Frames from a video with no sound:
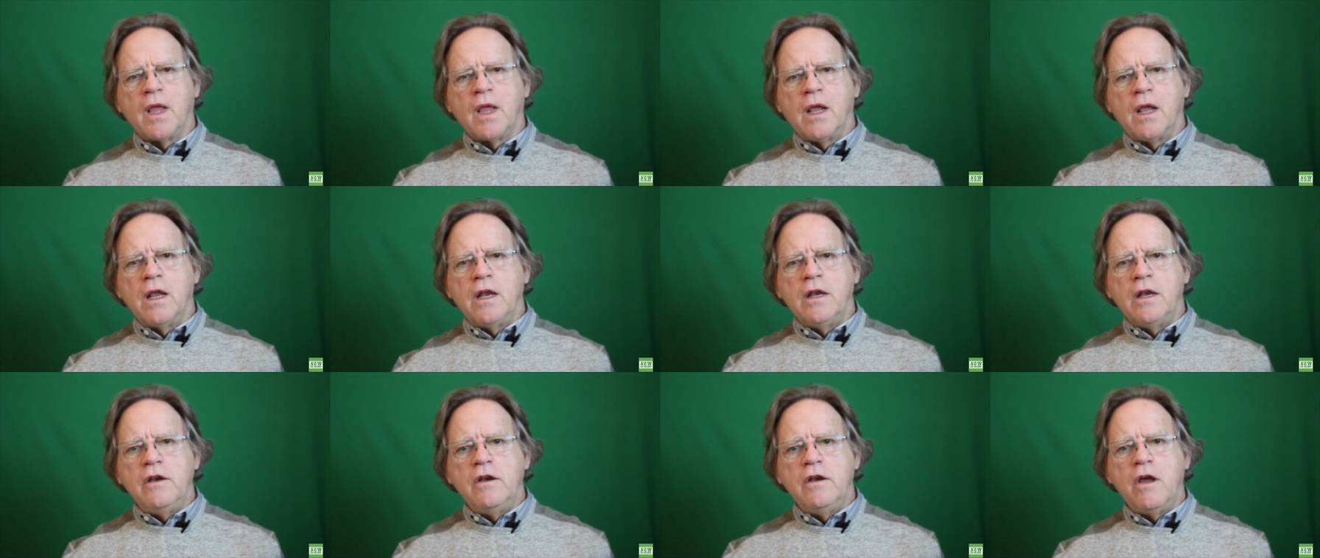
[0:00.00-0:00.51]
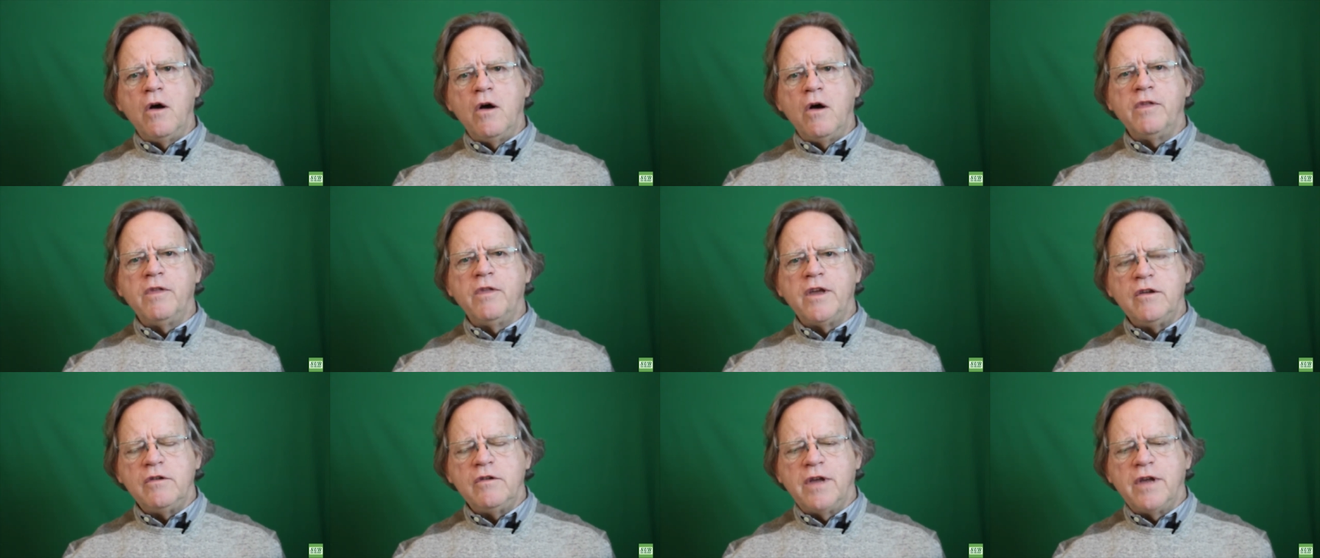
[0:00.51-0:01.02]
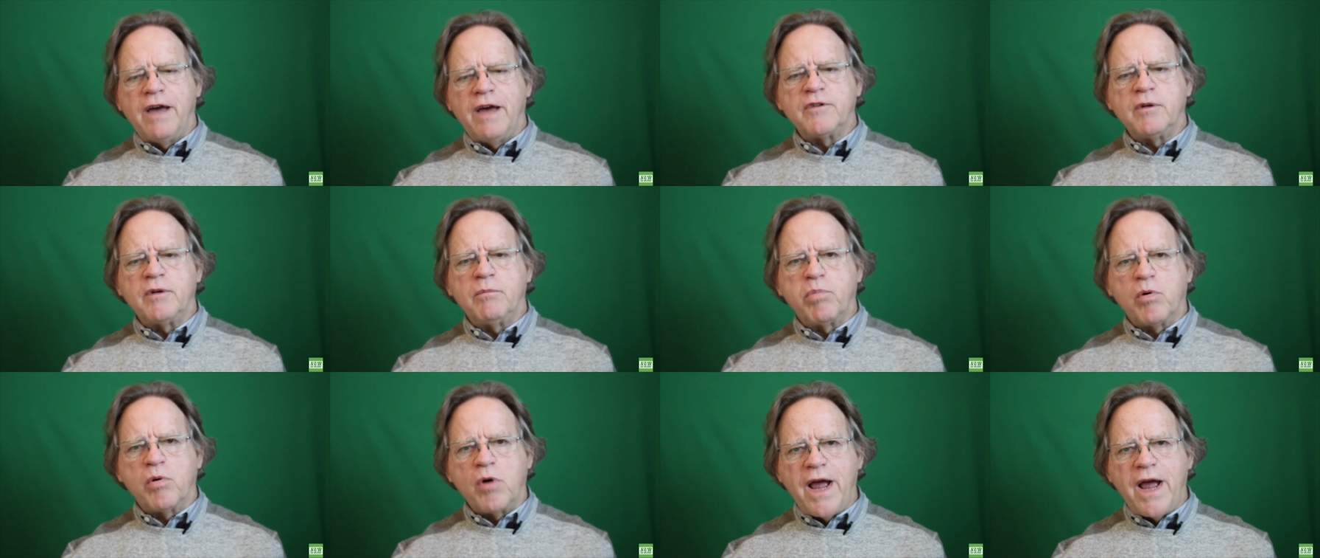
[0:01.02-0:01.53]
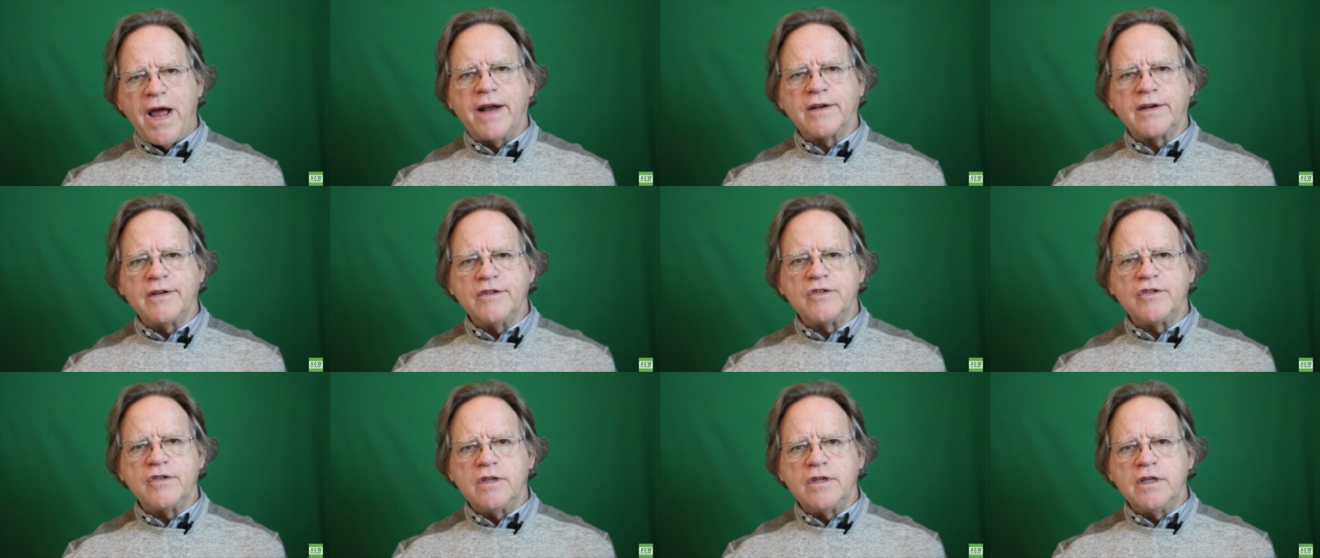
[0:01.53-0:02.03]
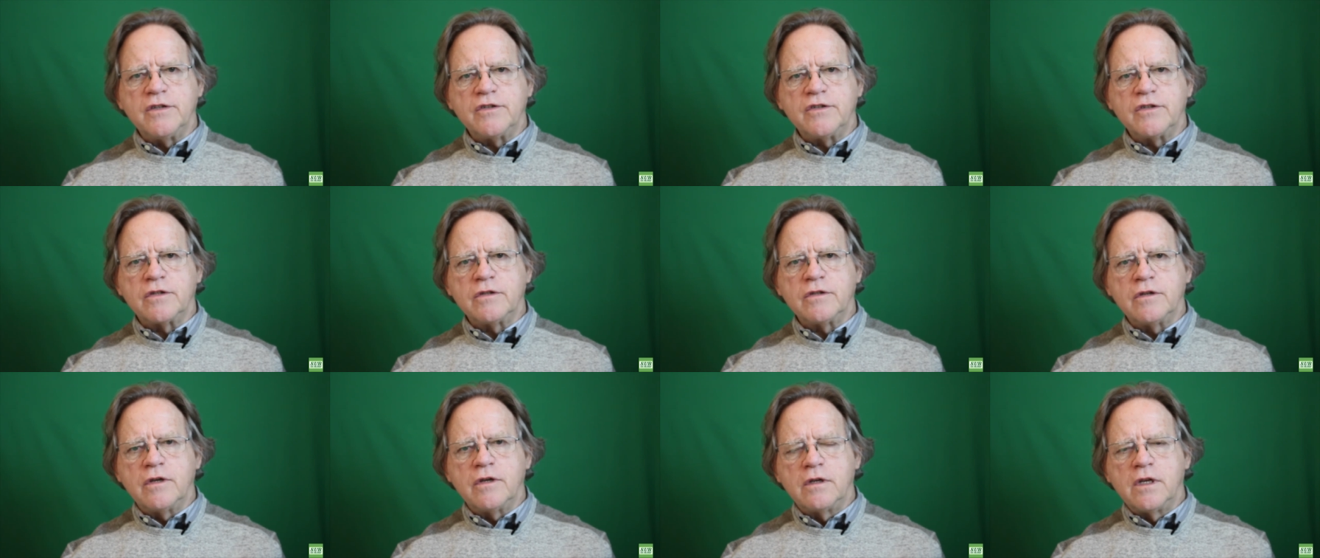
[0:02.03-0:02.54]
know that you have to practice this.